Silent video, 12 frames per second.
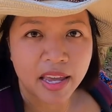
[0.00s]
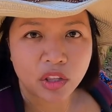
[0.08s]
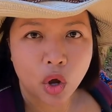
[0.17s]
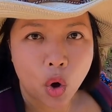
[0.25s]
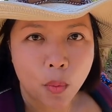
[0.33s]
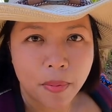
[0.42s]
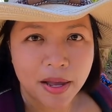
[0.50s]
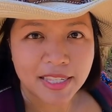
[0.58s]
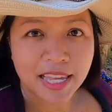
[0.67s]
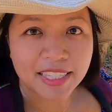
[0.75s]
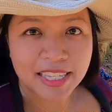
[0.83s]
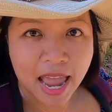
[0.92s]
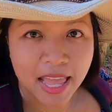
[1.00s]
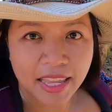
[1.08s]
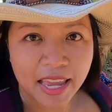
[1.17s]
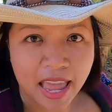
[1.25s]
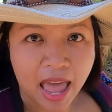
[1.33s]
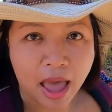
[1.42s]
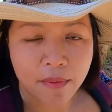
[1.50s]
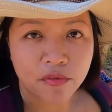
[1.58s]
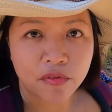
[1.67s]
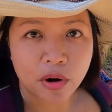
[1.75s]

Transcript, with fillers: It opens at 10 a.m.